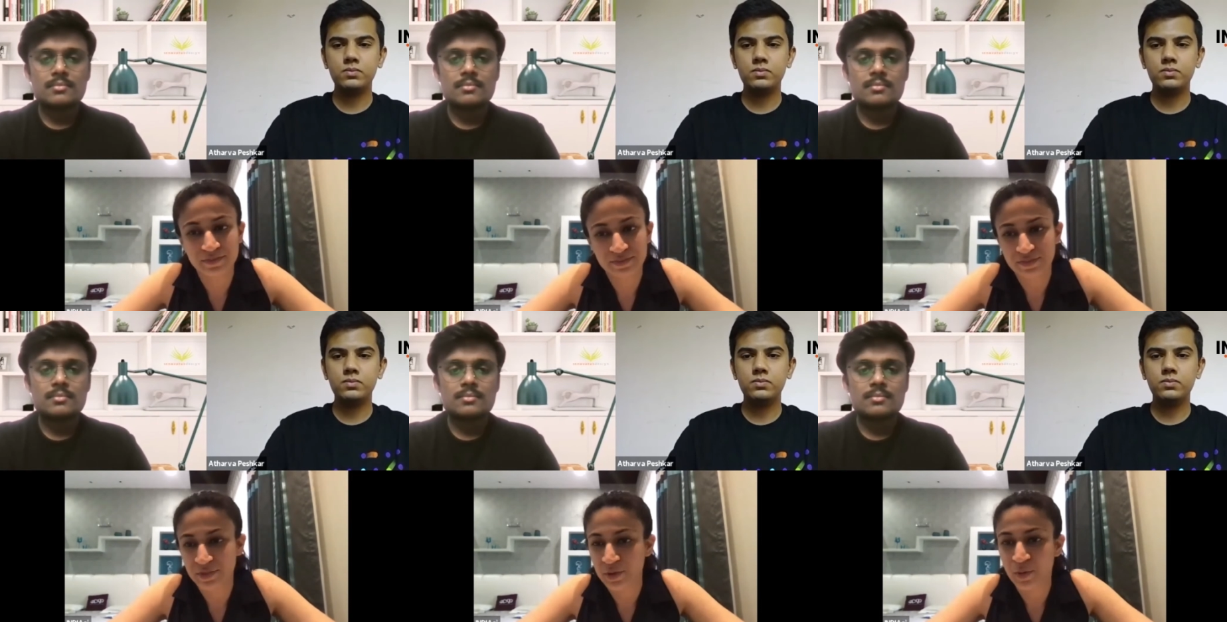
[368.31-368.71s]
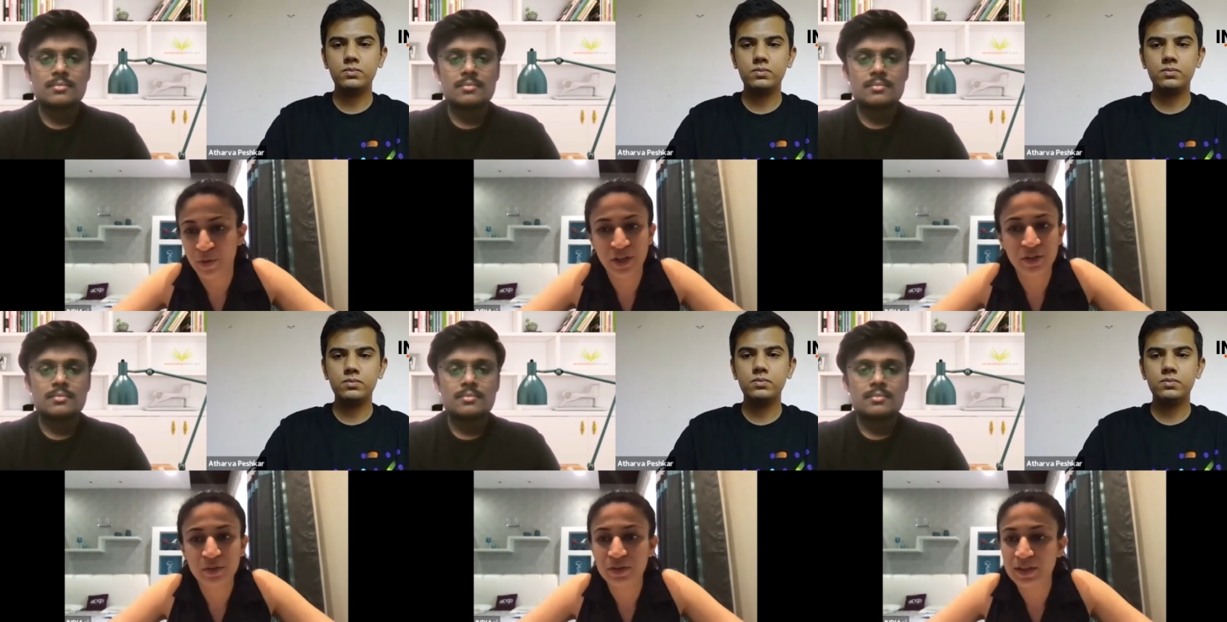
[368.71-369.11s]
Speaker 1: owing to
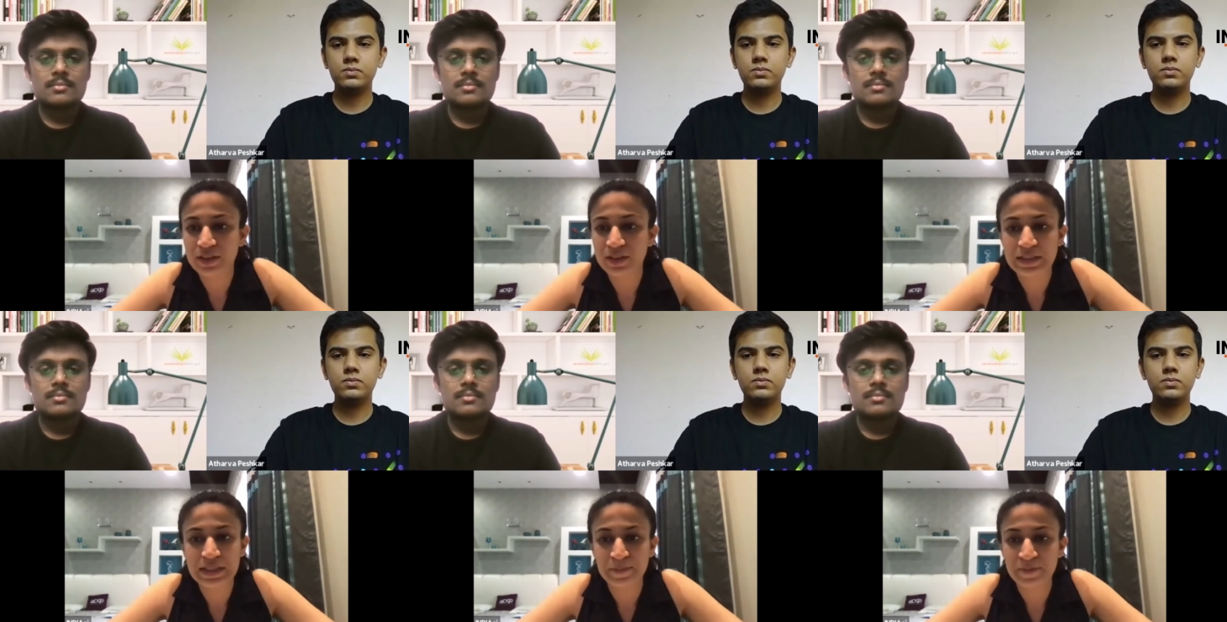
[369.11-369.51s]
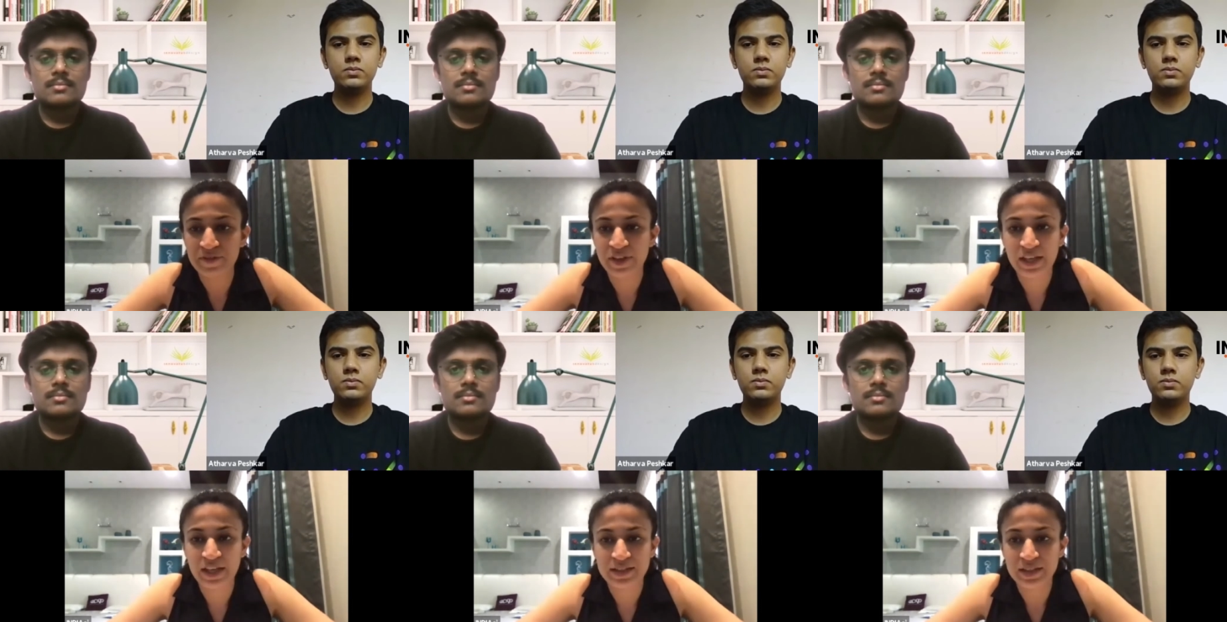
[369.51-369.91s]
these deep
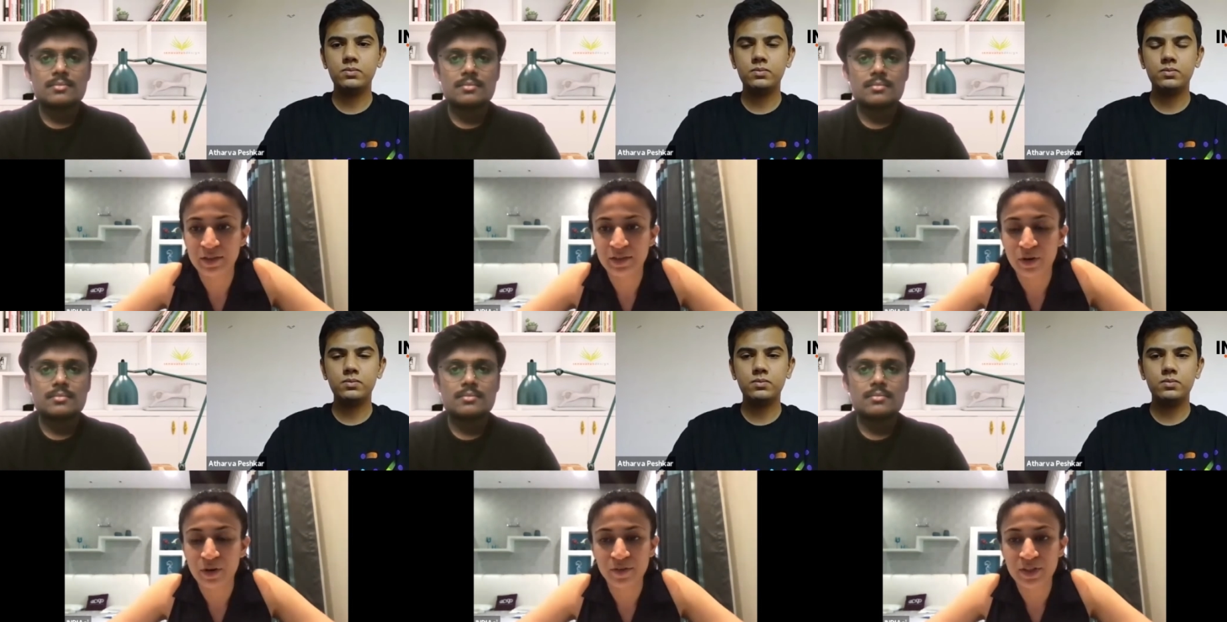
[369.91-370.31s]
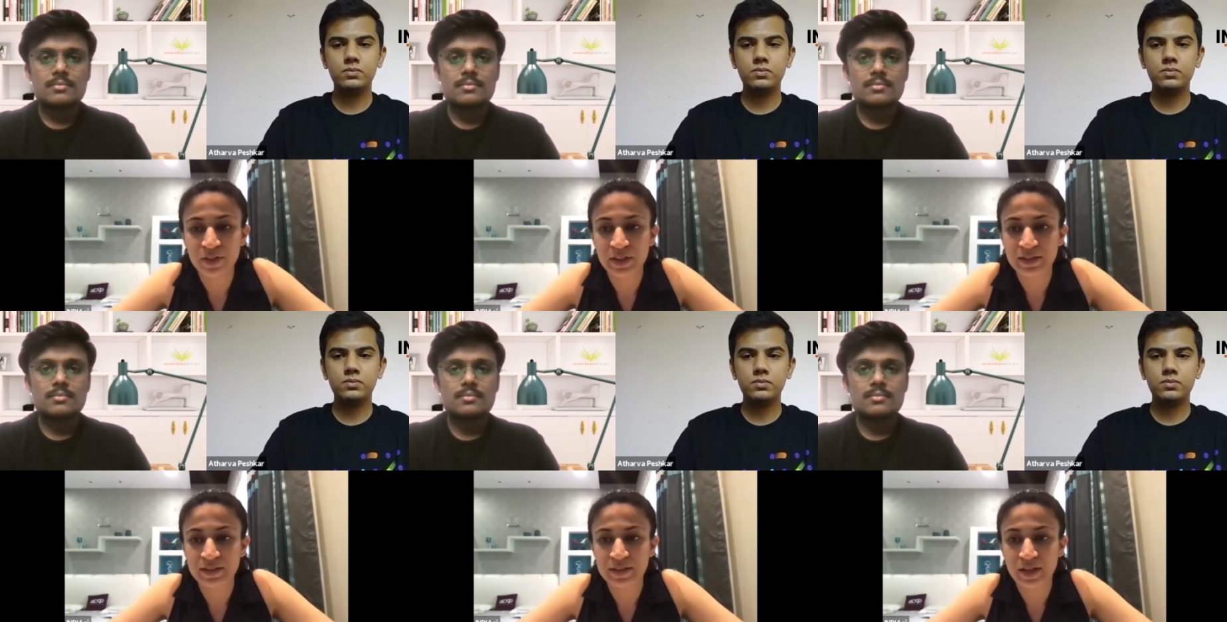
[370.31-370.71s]
fakes and all of
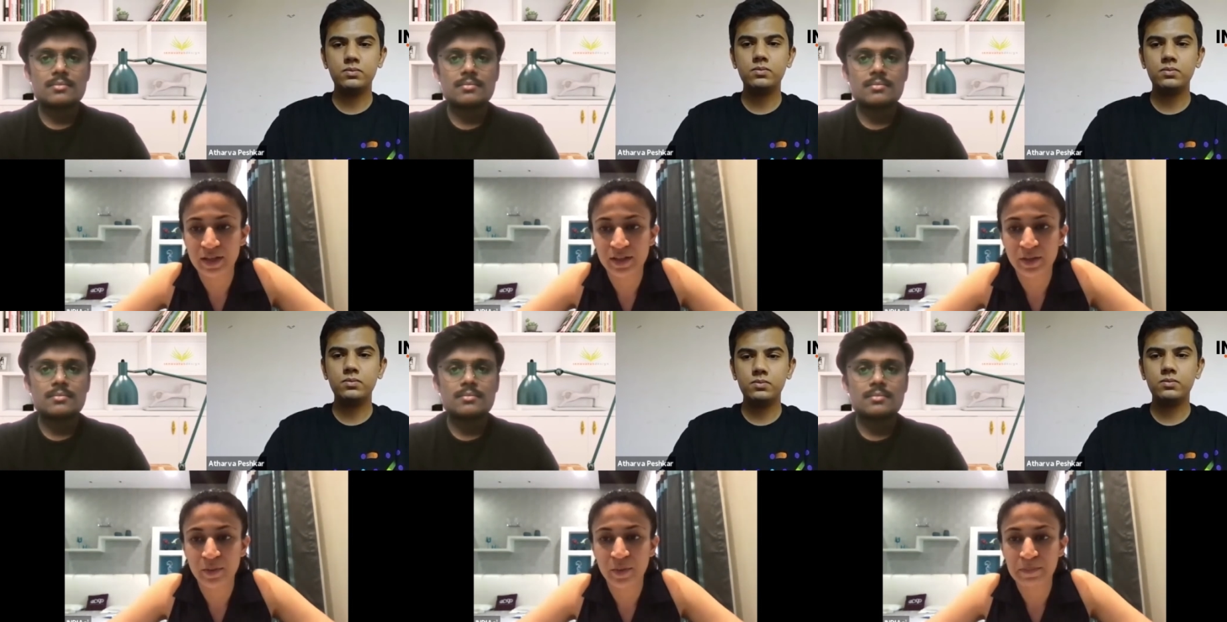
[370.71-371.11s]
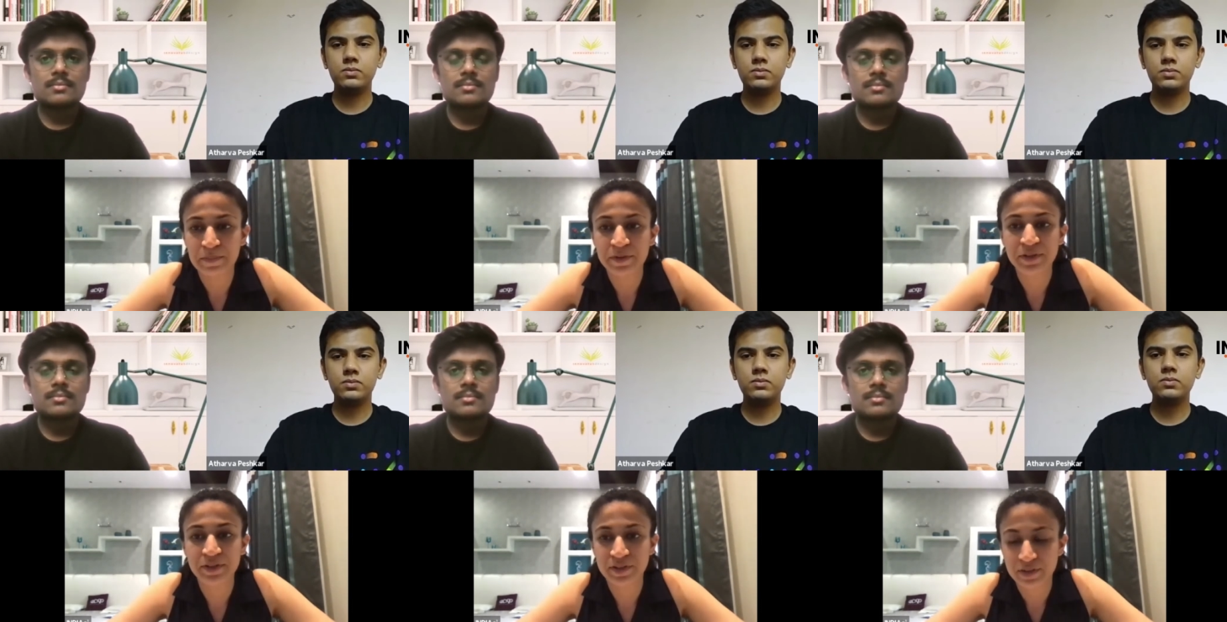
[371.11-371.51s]
these other
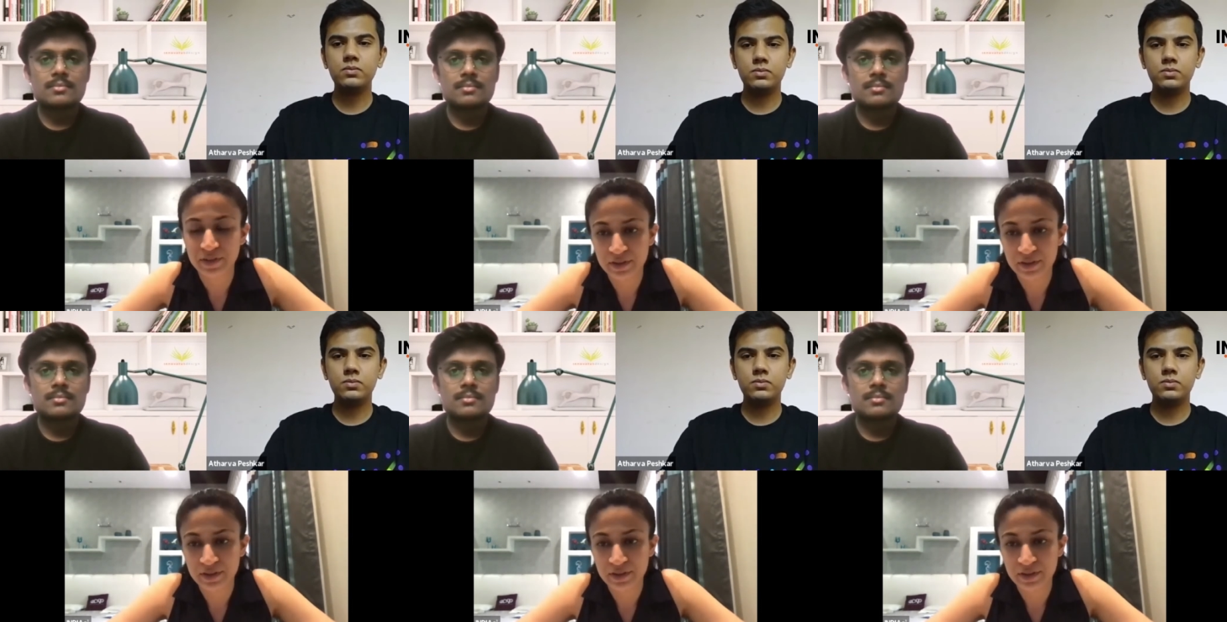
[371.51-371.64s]
weapons